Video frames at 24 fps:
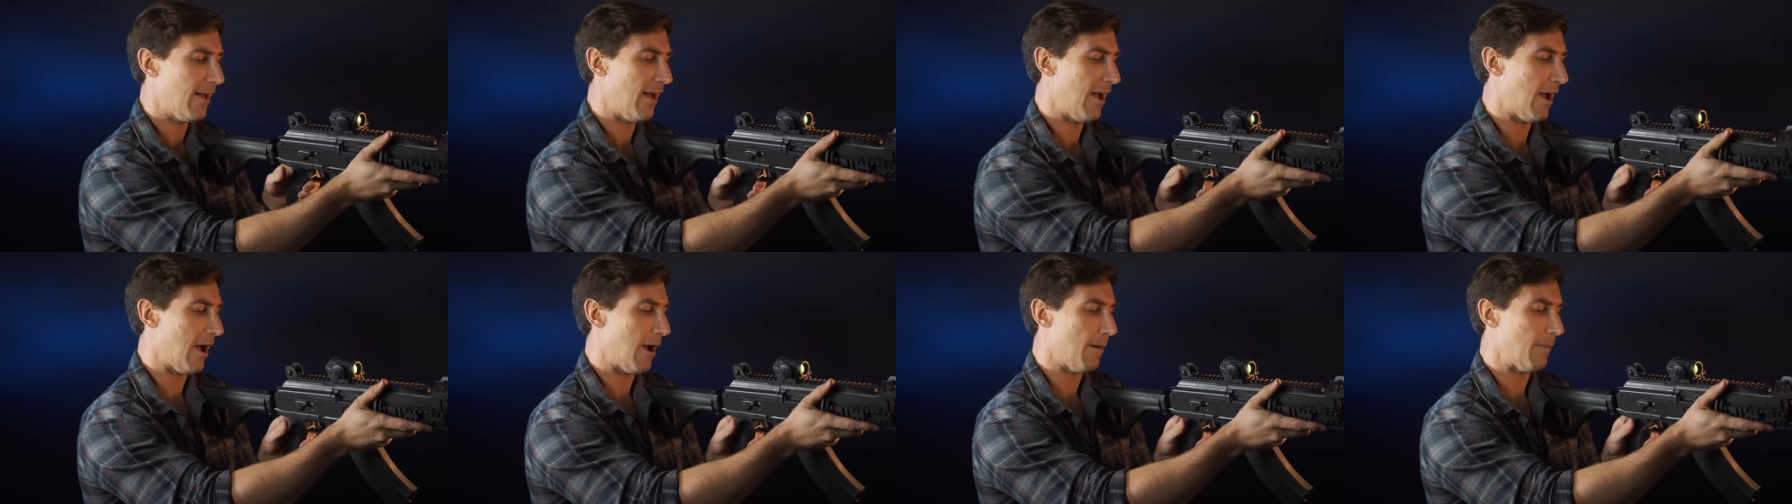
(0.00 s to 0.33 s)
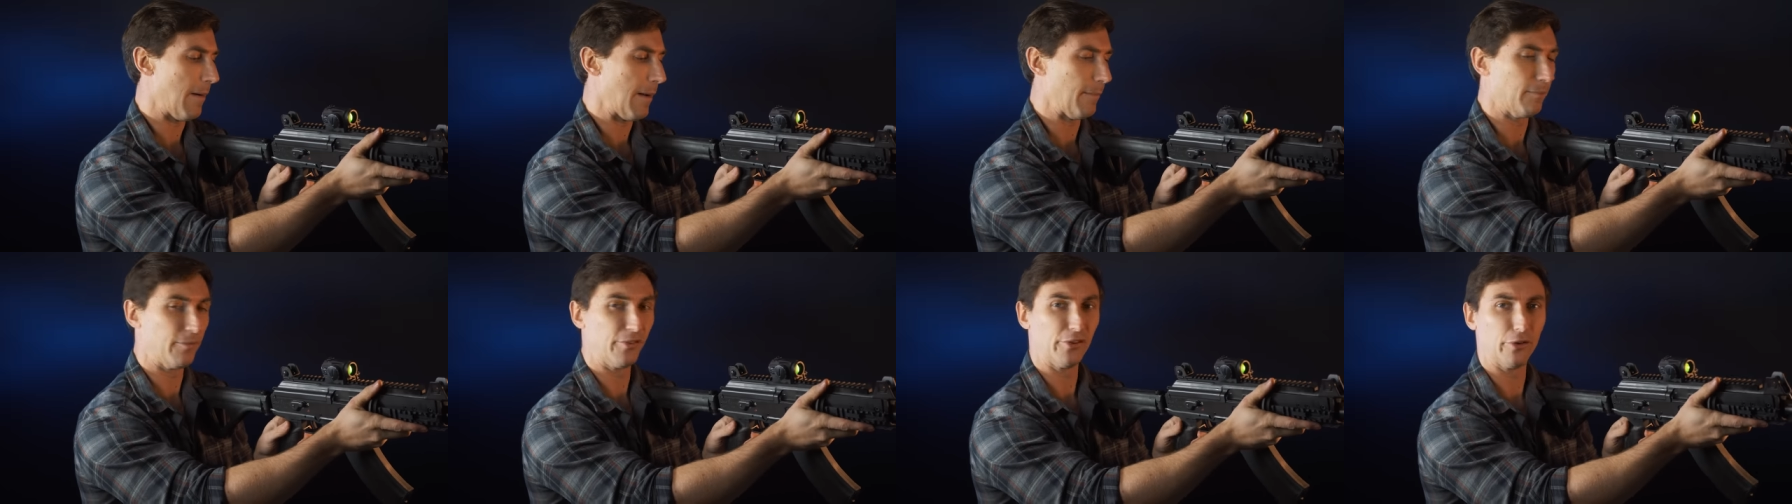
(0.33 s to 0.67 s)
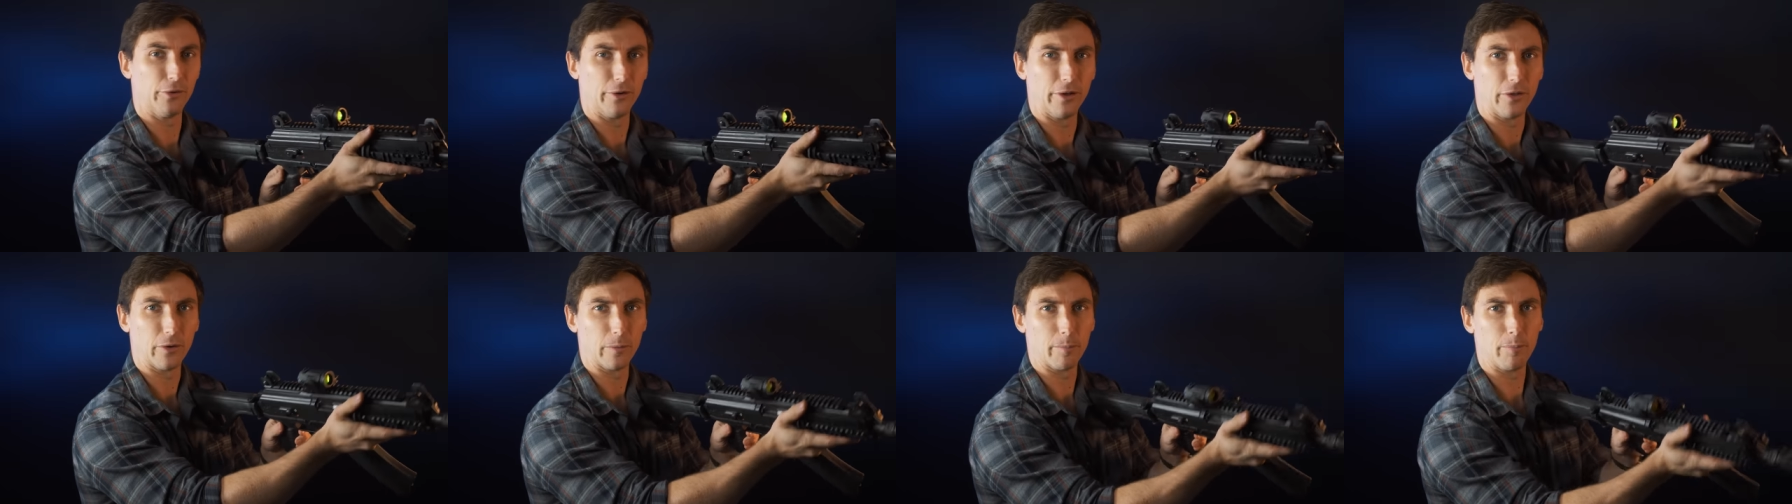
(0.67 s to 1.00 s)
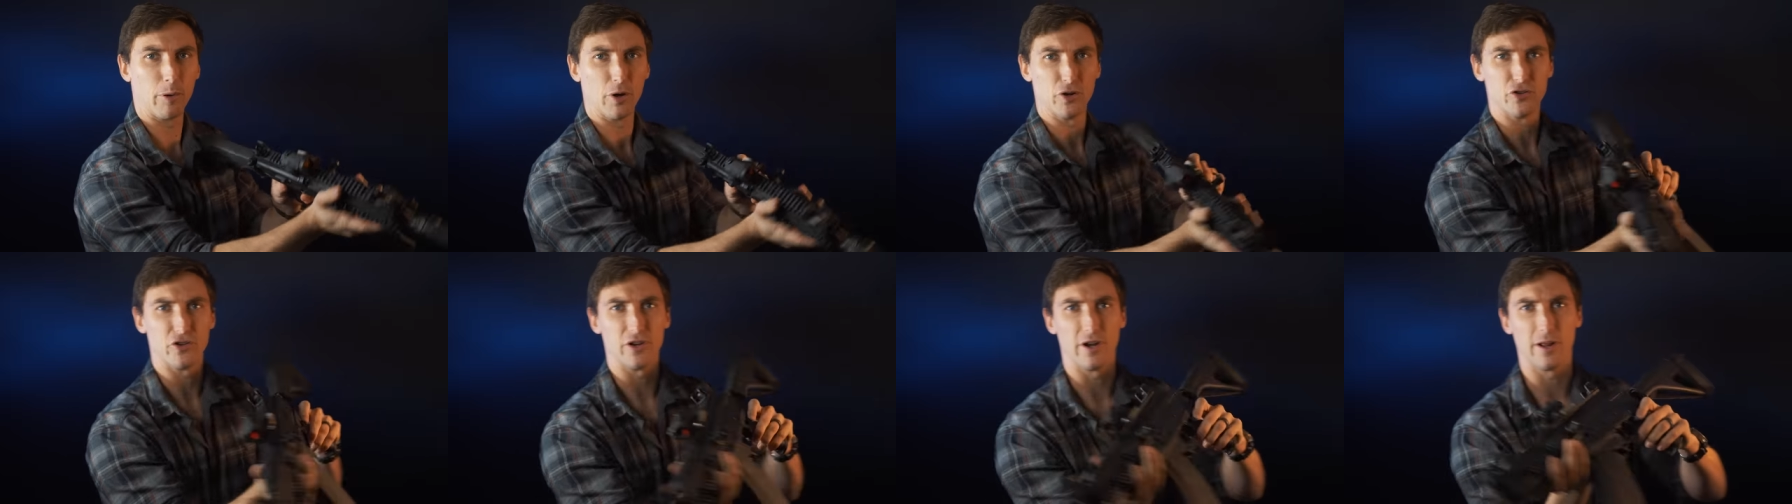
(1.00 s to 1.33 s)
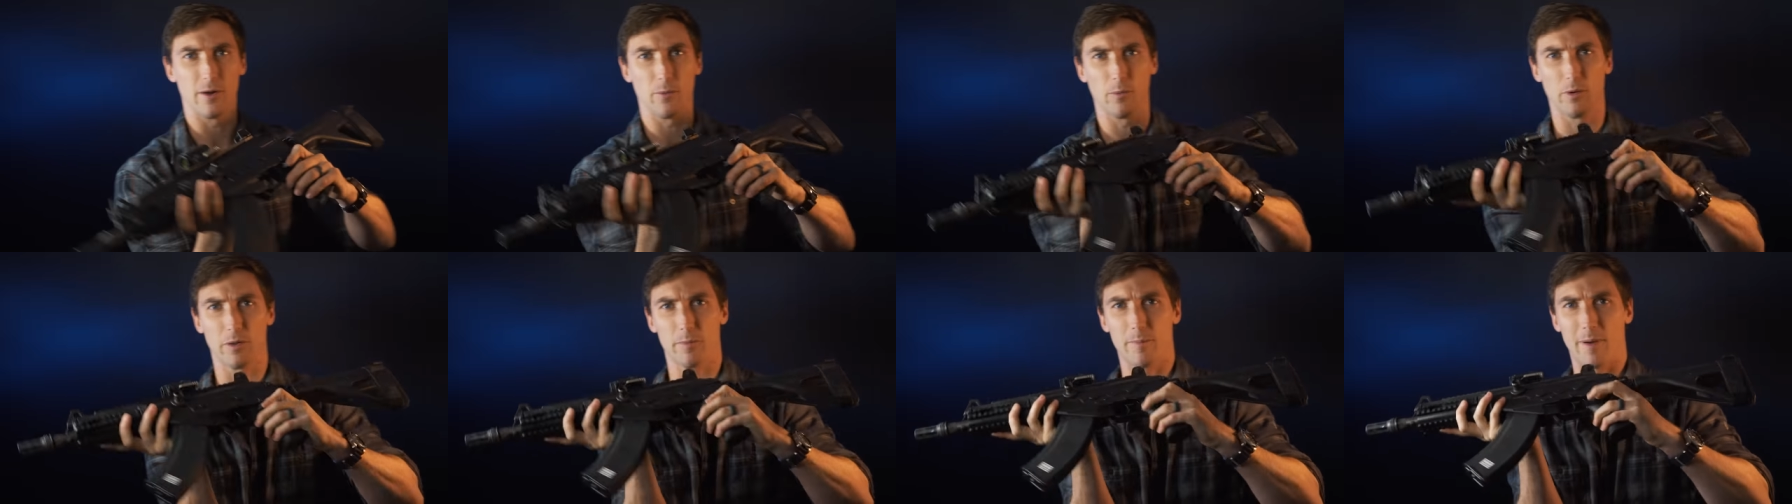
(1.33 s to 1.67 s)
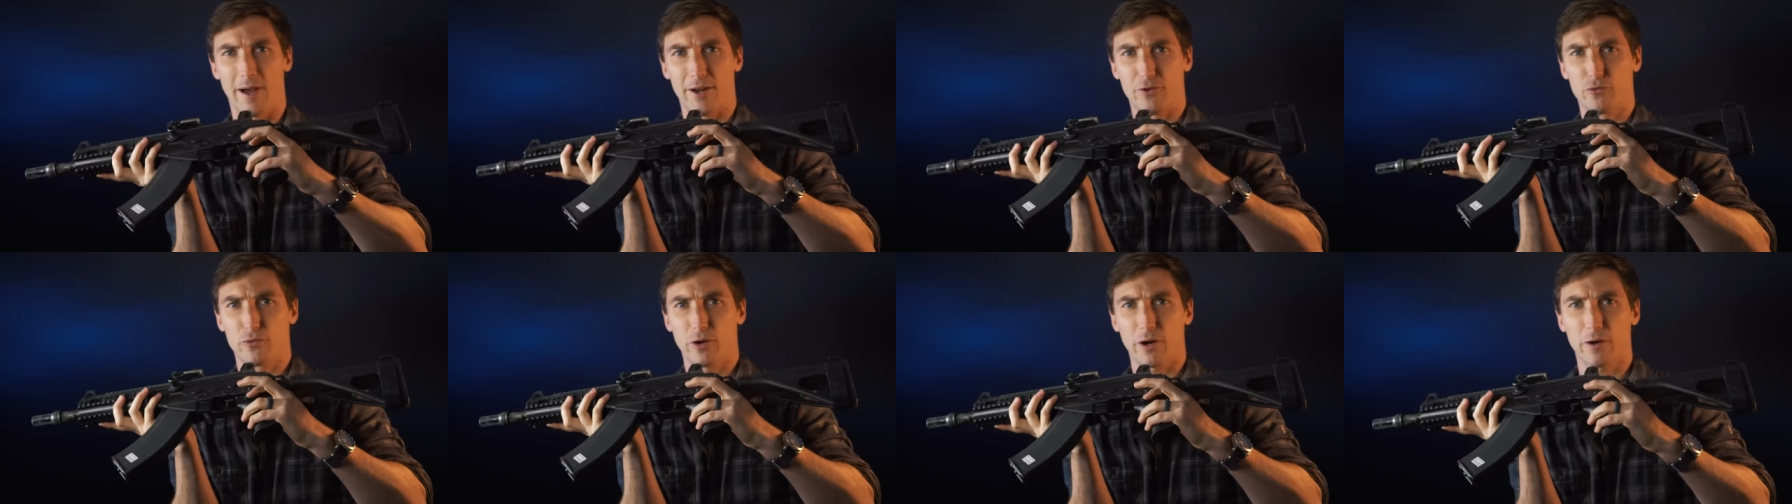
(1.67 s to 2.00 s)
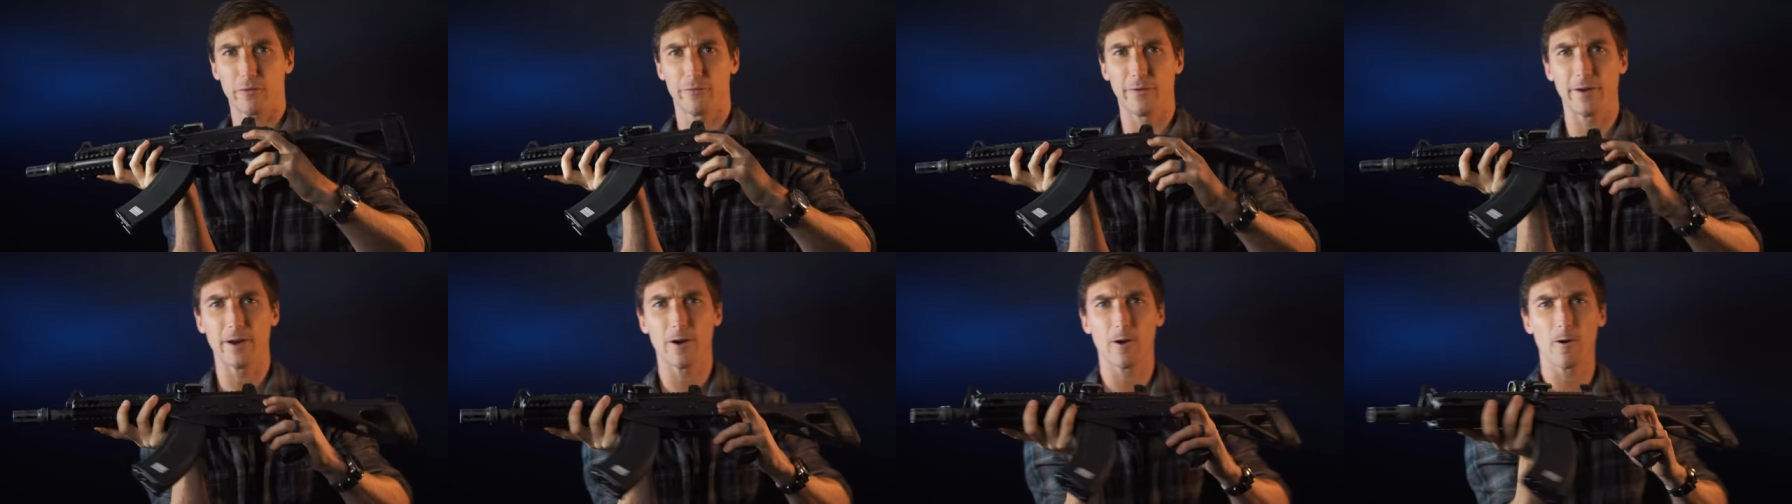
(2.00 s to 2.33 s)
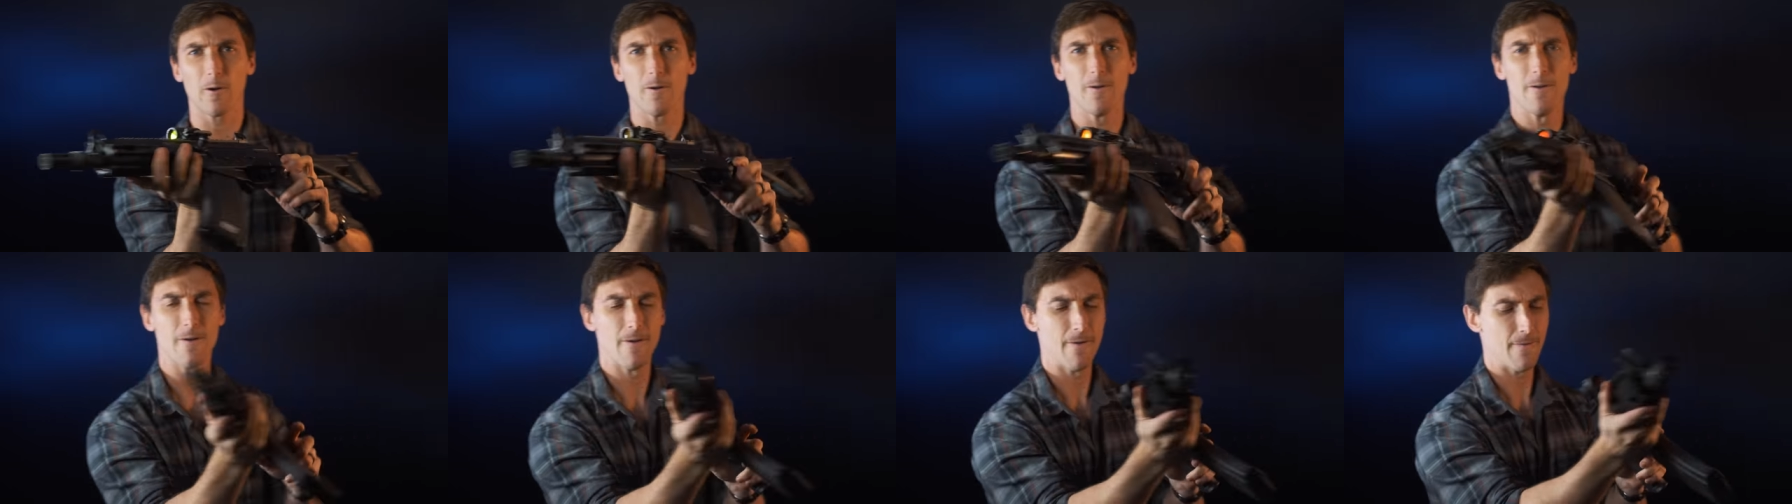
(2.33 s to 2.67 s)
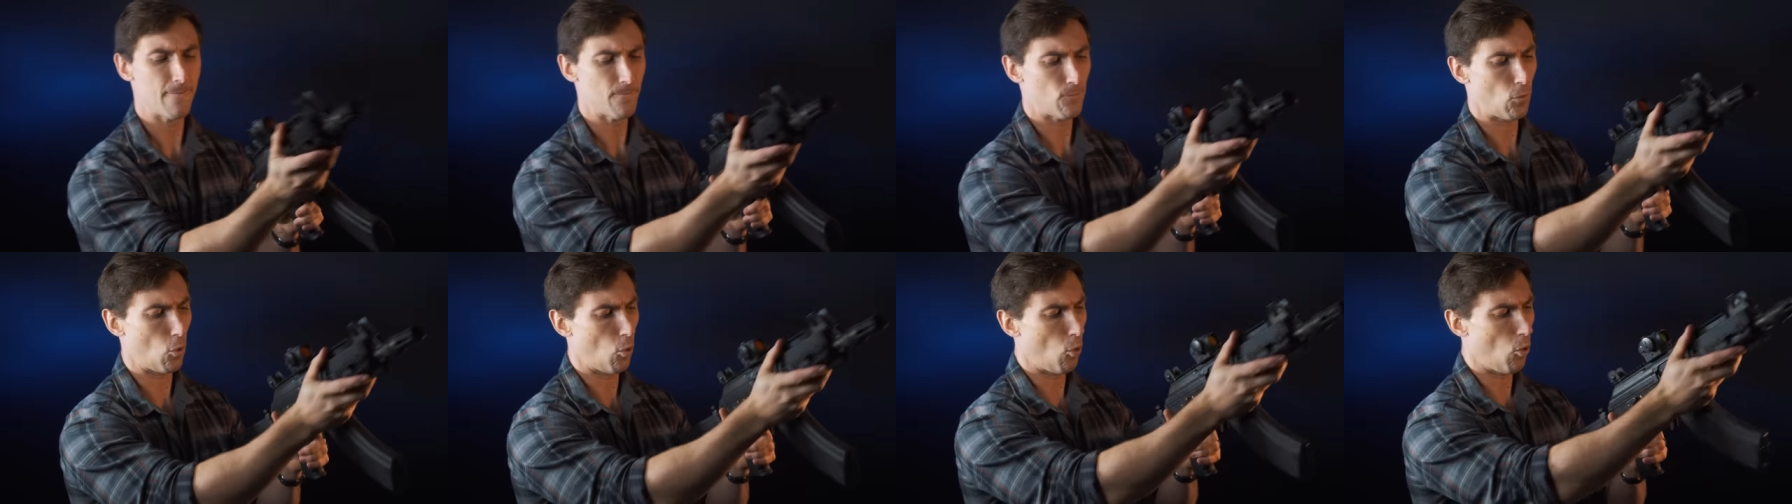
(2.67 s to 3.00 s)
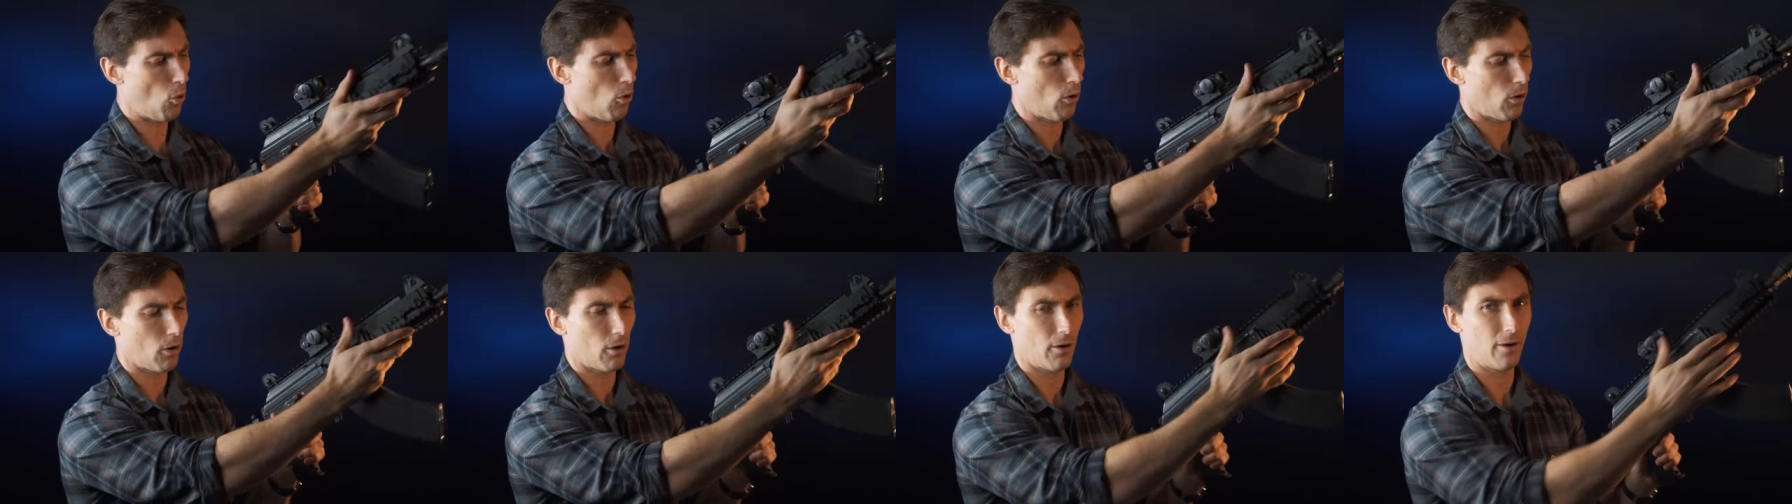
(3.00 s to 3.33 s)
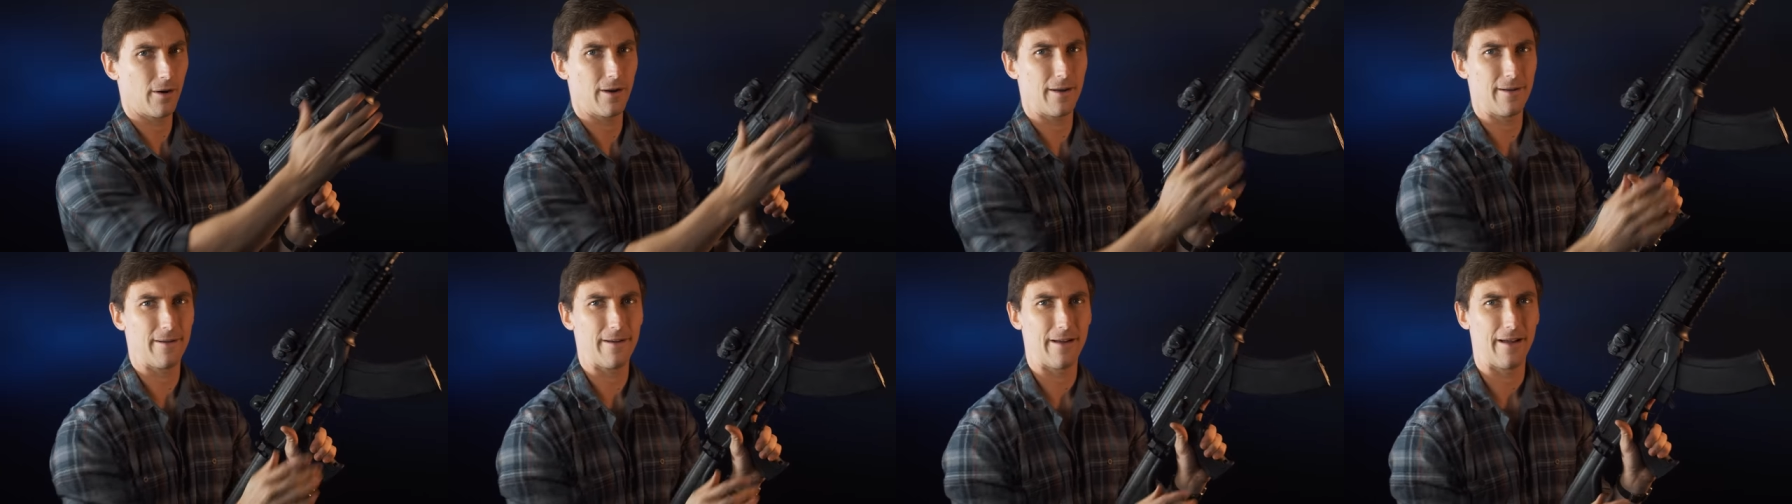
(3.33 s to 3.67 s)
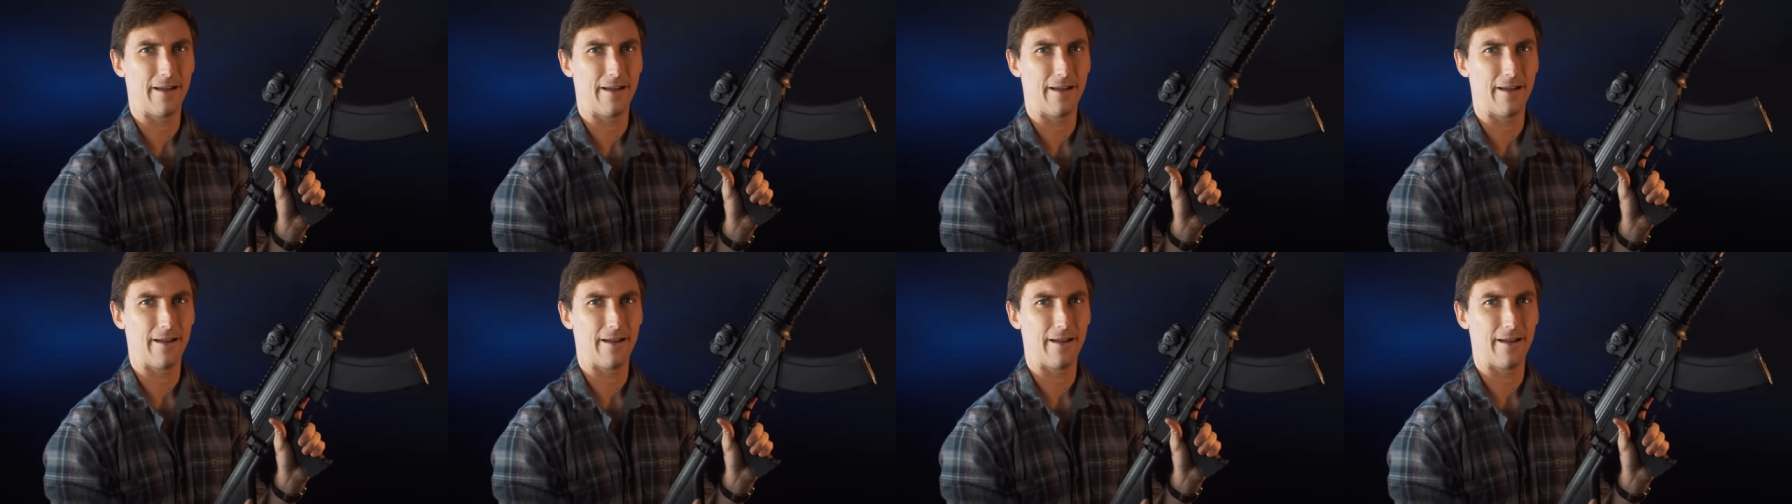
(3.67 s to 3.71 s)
I'm still either pushing it with my trigger finger or,